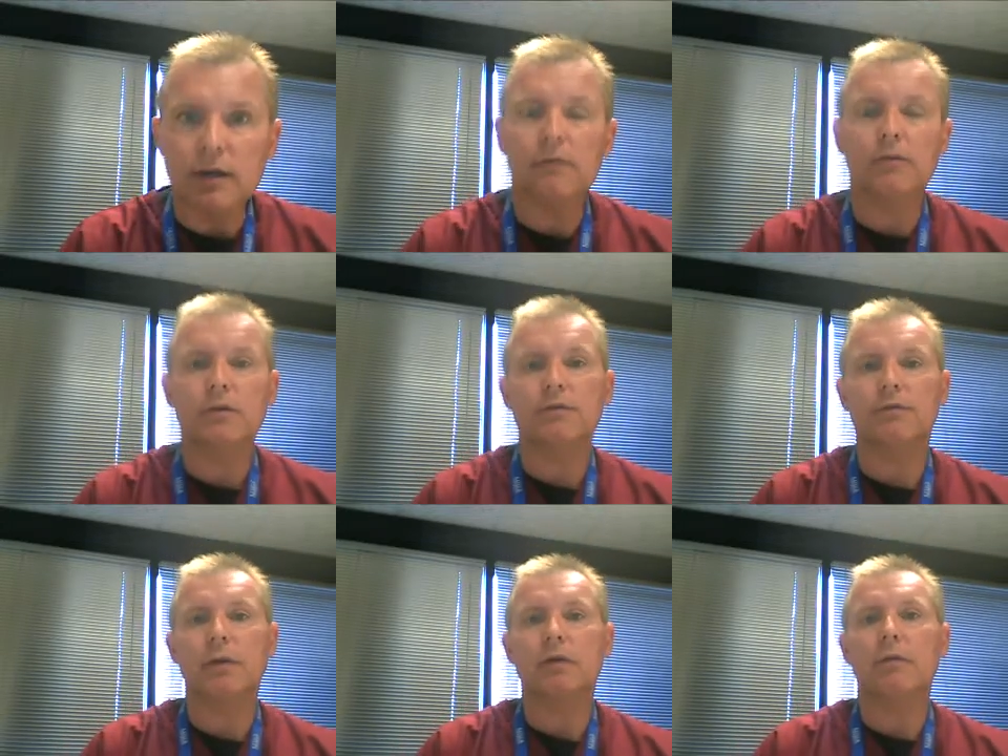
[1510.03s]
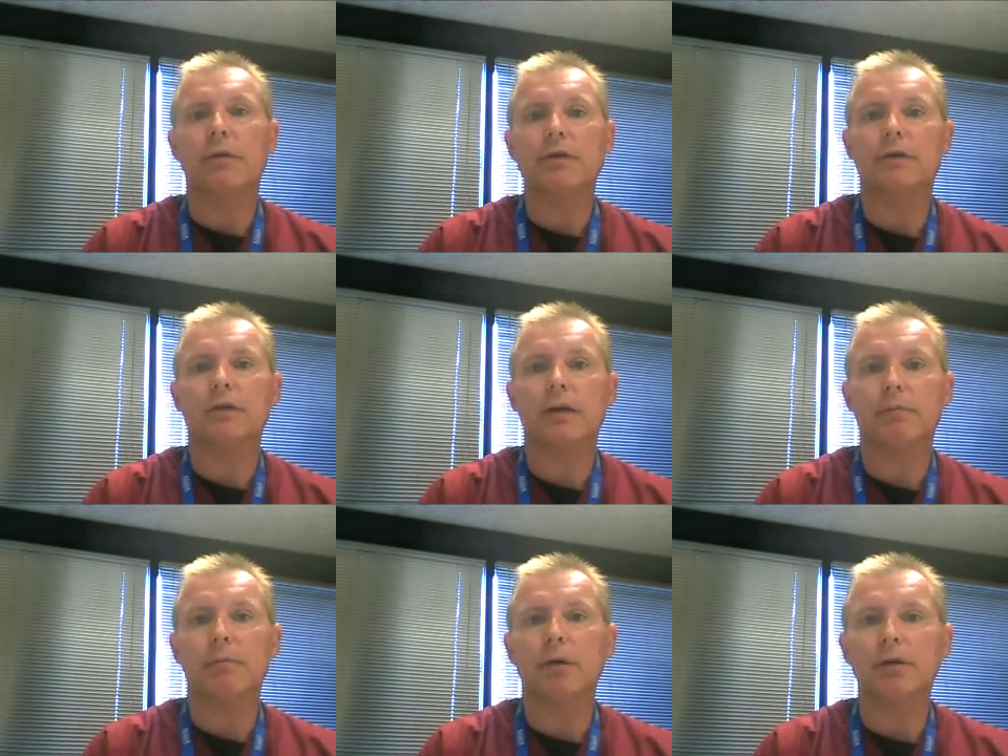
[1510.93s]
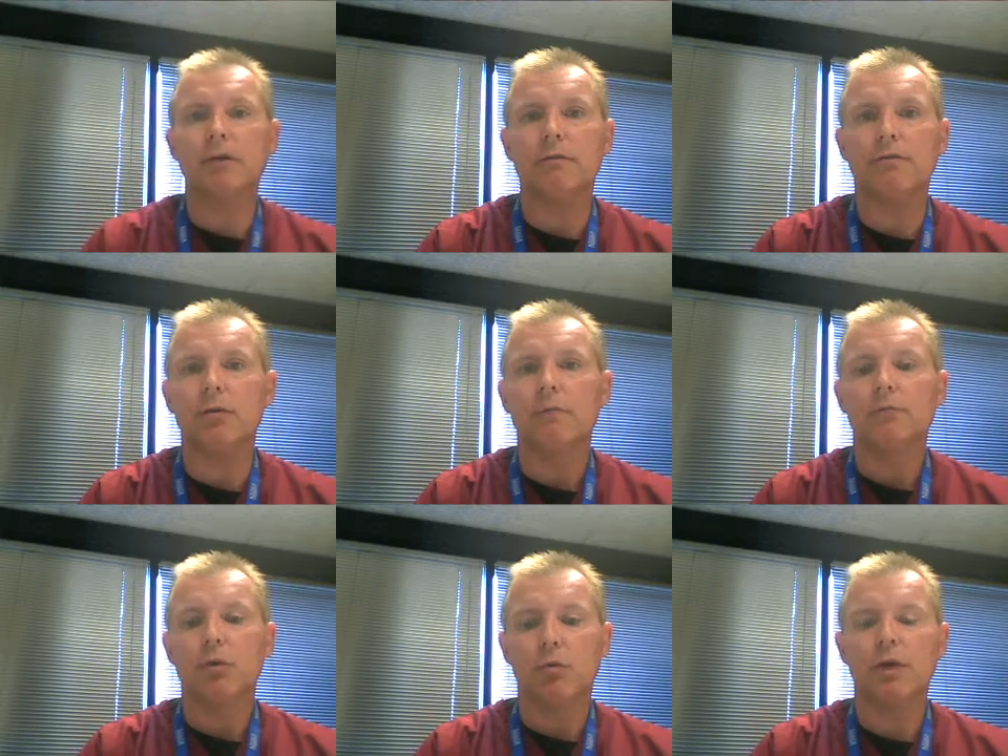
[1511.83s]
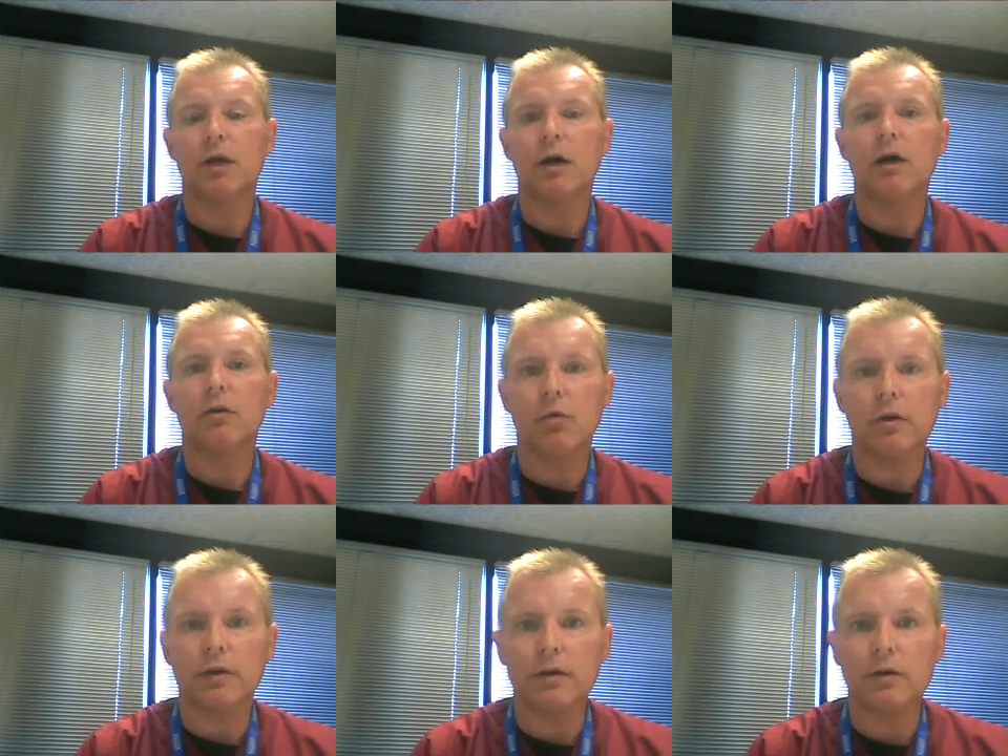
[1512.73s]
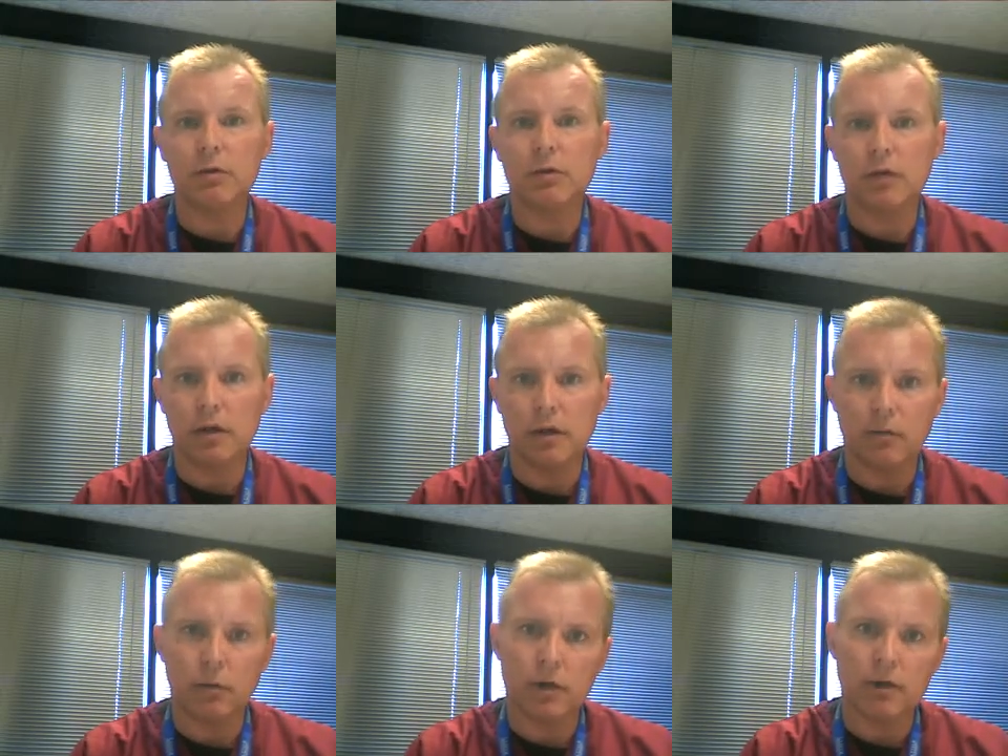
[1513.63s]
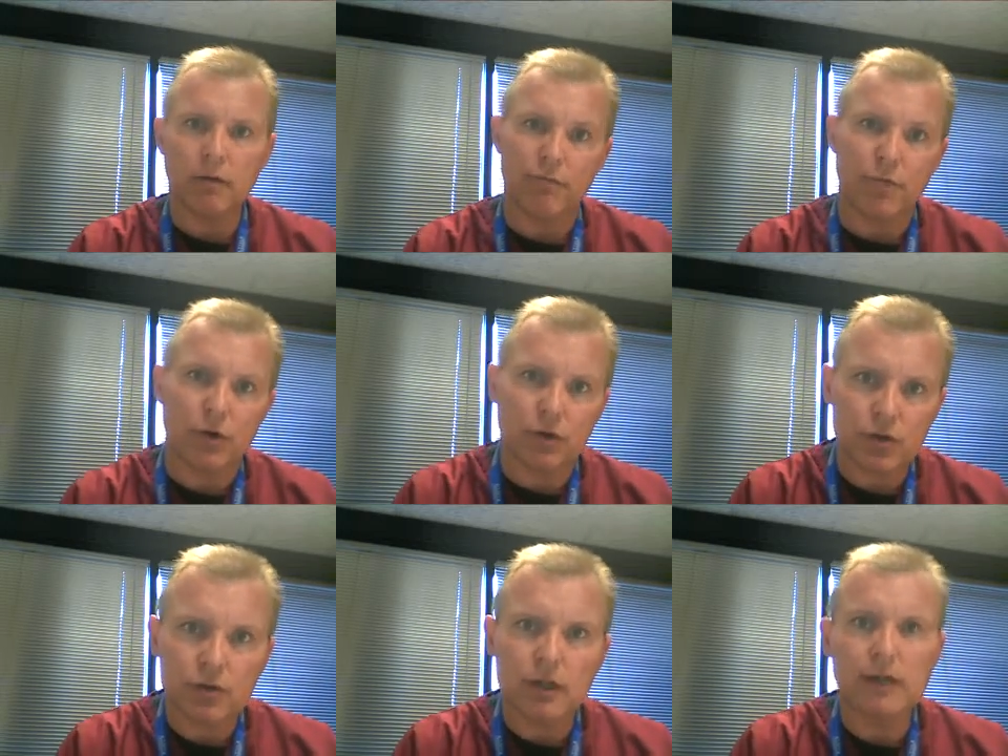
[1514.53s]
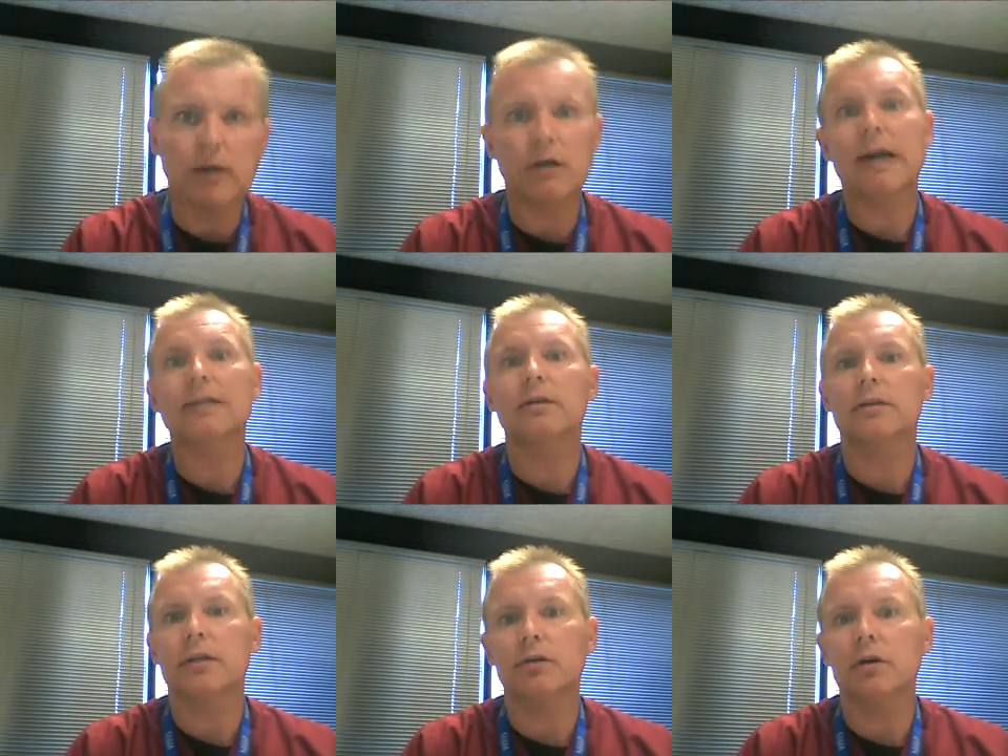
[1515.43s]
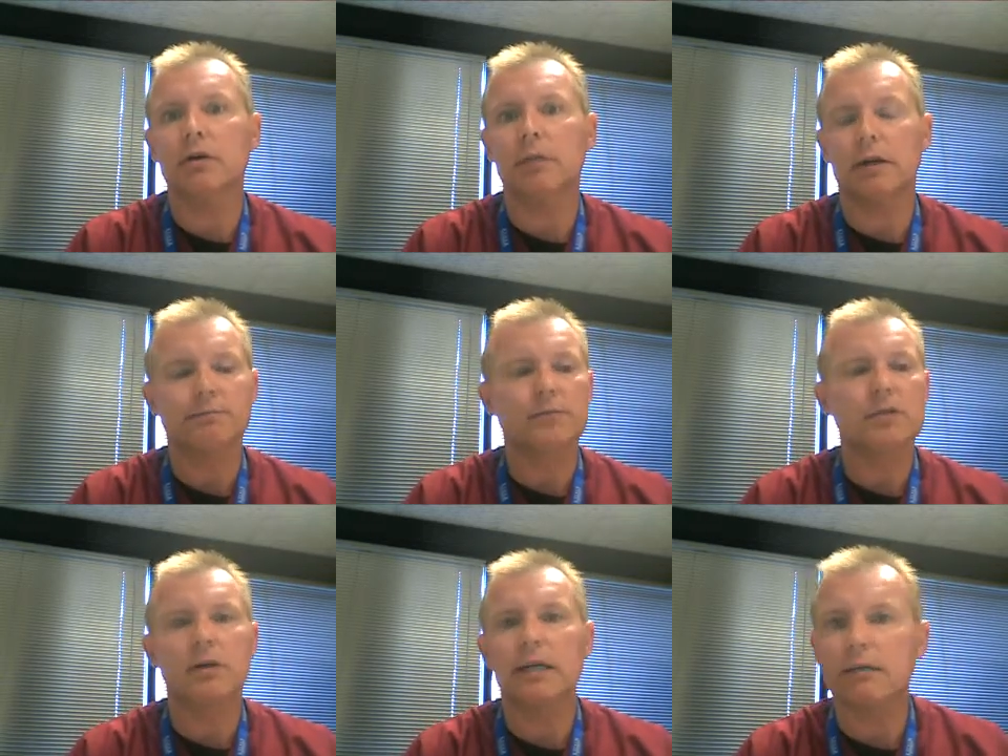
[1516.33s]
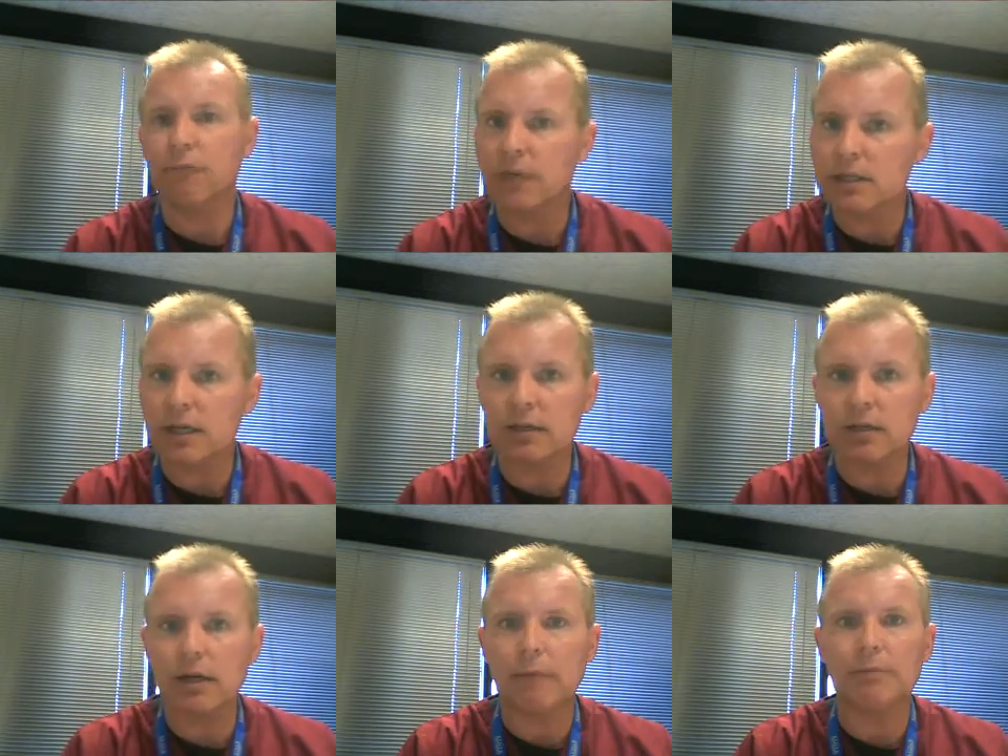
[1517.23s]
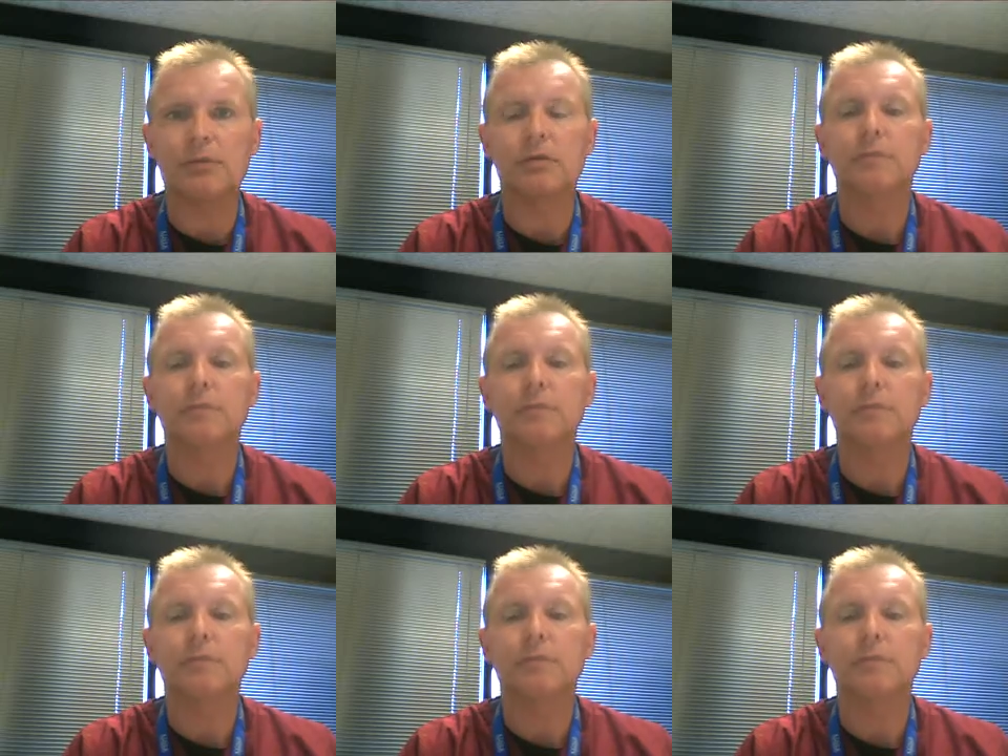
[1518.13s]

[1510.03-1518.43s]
And of course, from occupational therapy point of view, we are working with functional rather than normal. So let's physical therapists